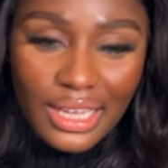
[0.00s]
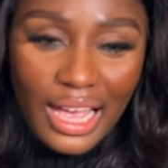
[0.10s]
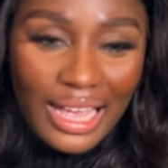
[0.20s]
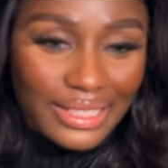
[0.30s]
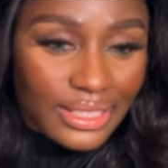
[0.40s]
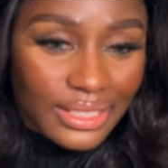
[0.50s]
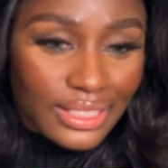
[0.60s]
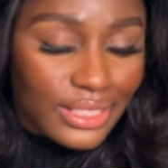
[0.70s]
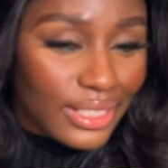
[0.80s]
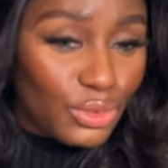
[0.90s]
And
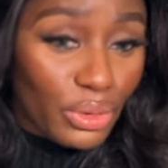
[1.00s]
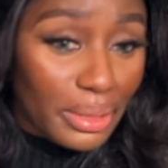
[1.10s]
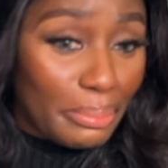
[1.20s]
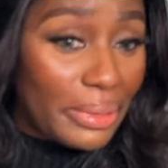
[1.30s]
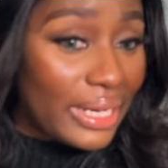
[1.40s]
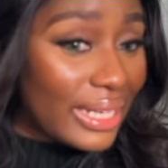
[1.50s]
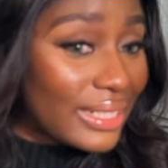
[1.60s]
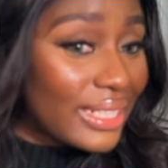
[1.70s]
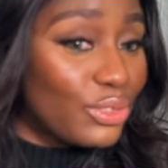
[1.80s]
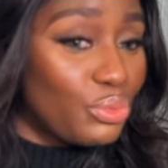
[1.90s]
see the way it
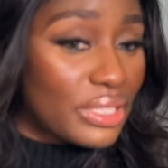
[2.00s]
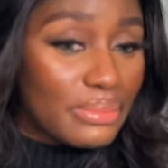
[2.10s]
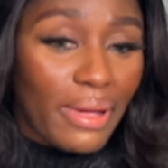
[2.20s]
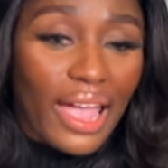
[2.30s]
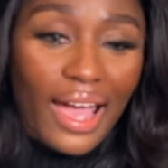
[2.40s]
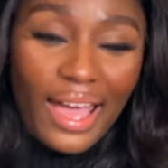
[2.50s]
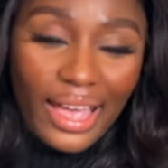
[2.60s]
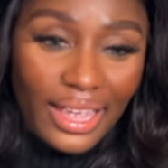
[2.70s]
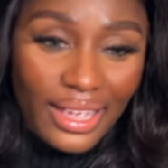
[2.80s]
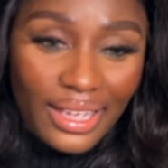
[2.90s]
blended with my eye.